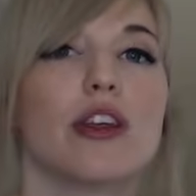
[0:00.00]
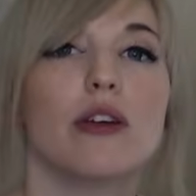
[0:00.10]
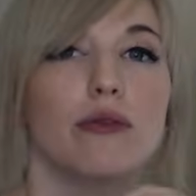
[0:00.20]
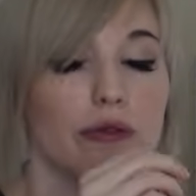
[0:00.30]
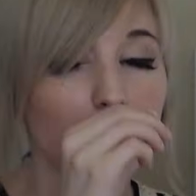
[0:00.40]

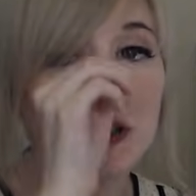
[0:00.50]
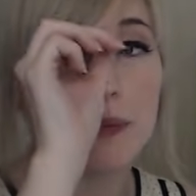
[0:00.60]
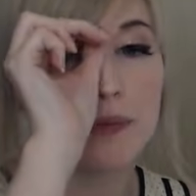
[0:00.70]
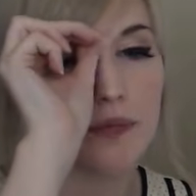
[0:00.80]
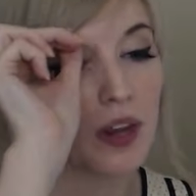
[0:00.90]
in film,
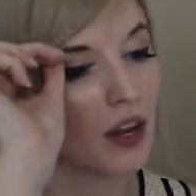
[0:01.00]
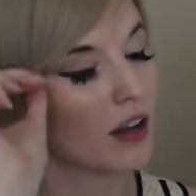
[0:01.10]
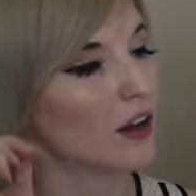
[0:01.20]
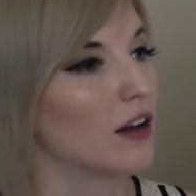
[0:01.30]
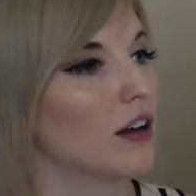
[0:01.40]

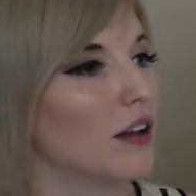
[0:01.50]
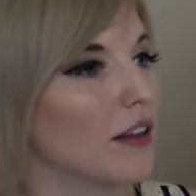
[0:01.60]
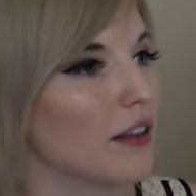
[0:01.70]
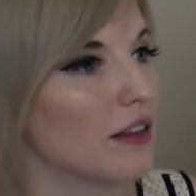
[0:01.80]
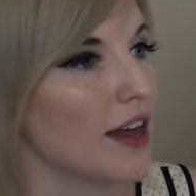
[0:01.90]

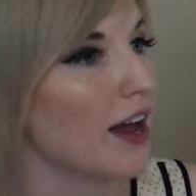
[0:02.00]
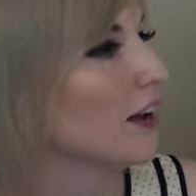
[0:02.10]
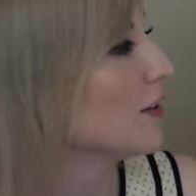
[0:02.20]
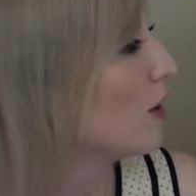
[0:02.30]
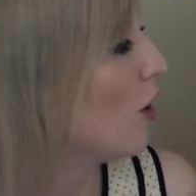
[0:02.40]

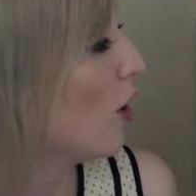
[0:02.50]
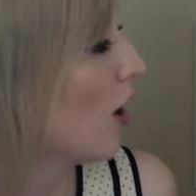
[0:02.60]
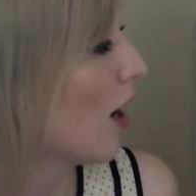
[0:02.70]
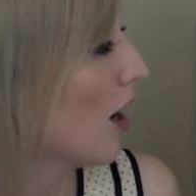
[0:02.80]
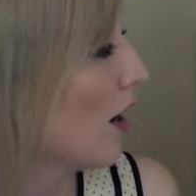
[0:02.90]
that are